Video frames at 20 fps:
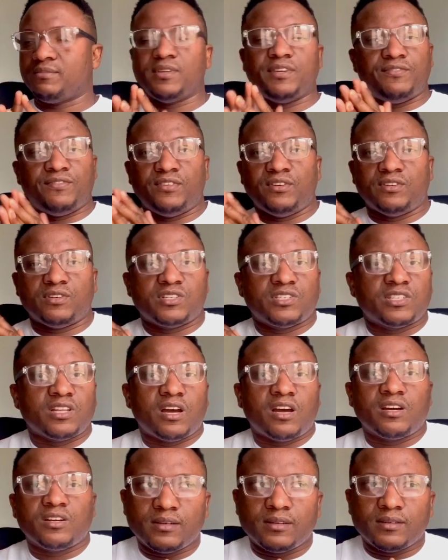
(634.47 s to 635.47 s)
If you
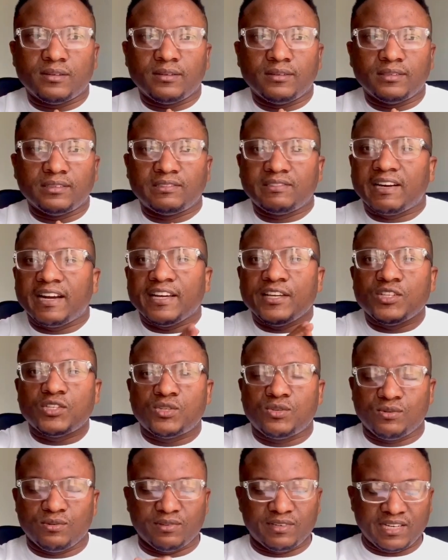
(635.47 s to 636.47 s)
start trying
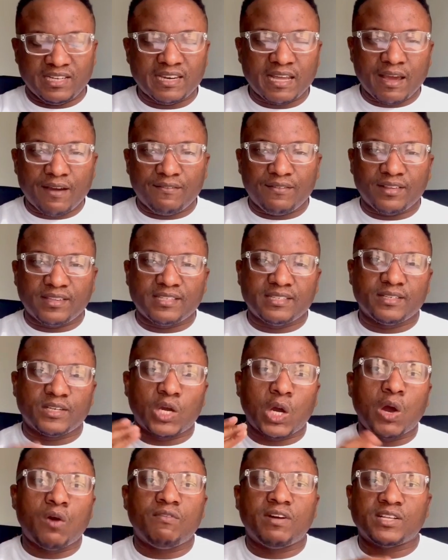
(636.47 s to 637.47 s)
to read everything
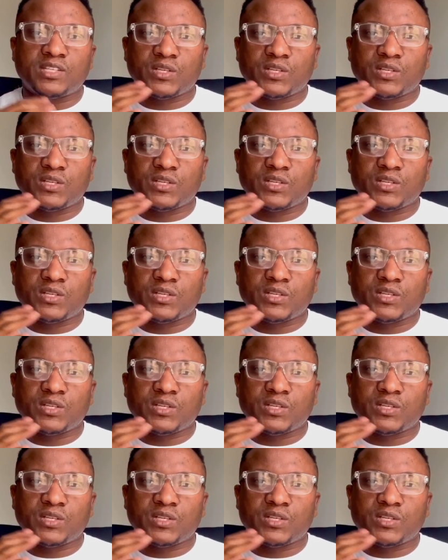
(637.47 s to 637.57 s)
cover